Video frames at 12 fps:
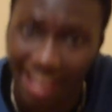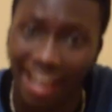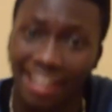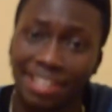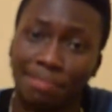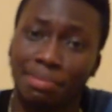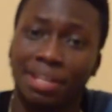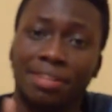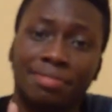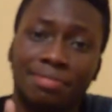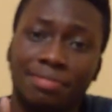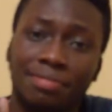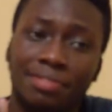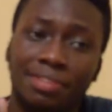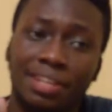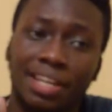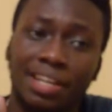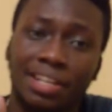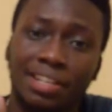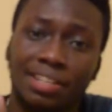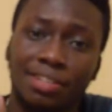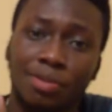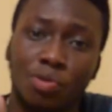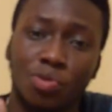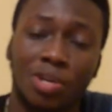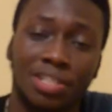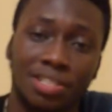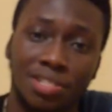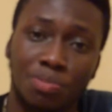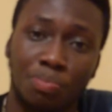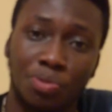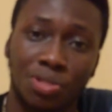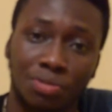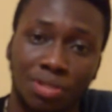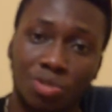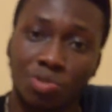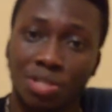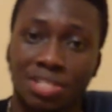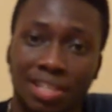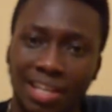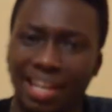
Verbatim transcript: I didn't believe, like, you can just put out a tweet there.